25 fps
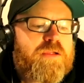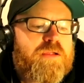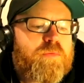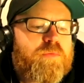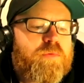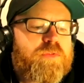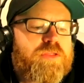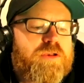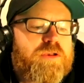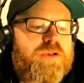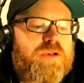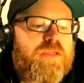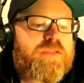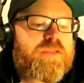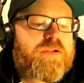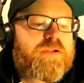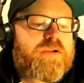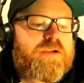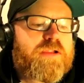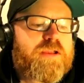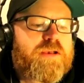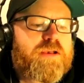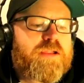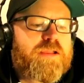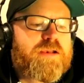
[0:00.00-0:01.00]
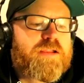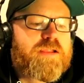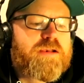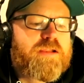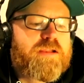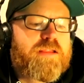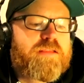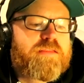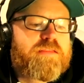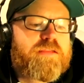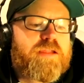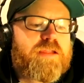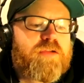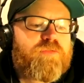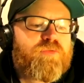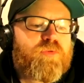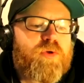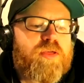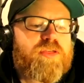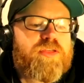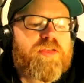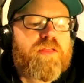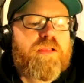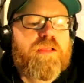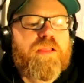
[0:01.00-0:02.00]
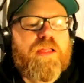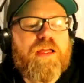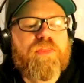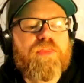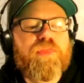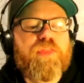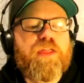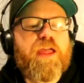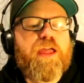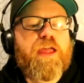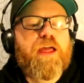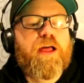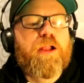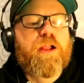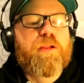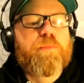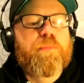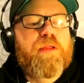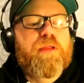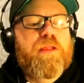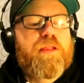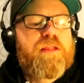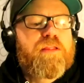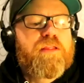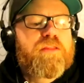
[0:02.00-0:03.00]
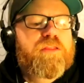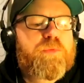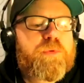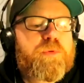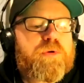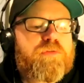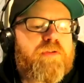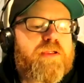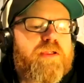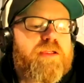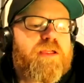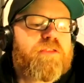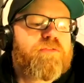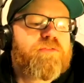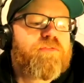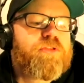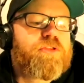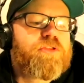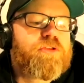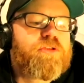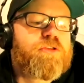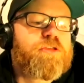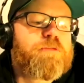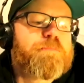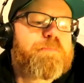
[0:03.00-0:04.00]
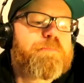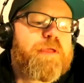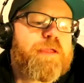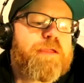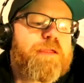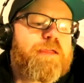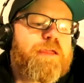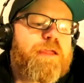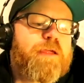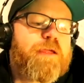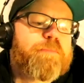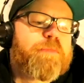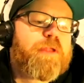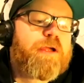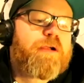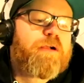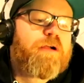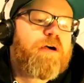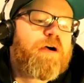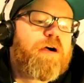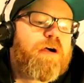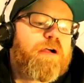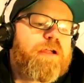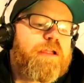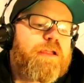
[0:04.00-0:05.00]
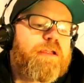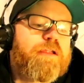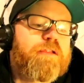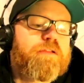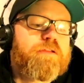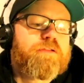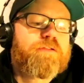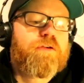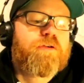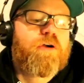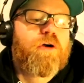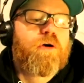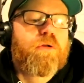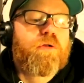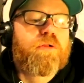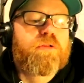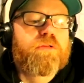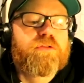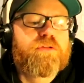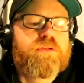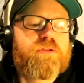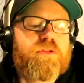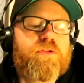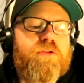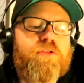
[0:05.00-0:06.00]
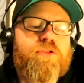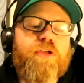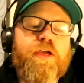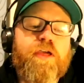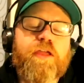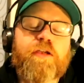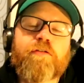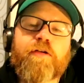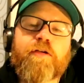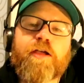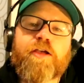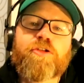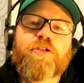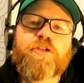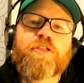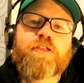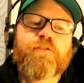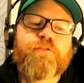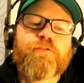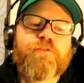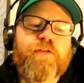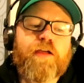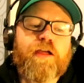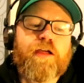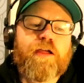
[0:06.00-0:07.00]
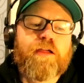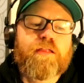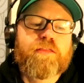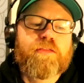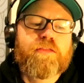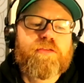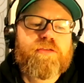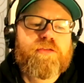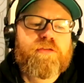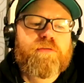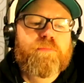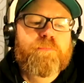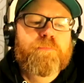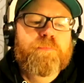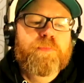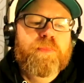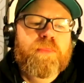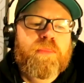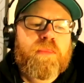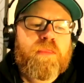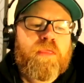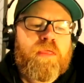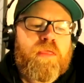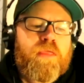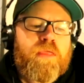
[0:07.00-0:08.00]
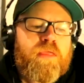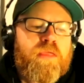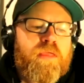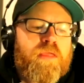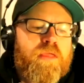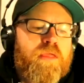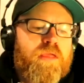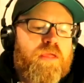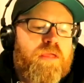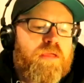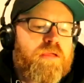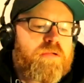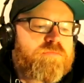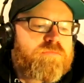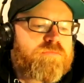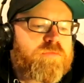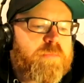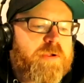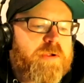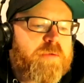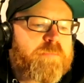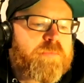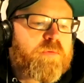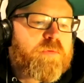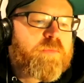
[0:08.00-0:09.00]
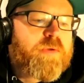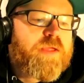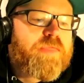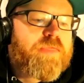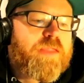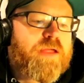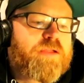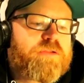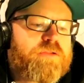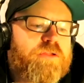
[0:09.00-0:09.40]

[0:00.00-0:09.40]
with another Canadian in Dave Whistle at the helm that would reintroduce big game night hockey to a whole new generation of fans. Remember when that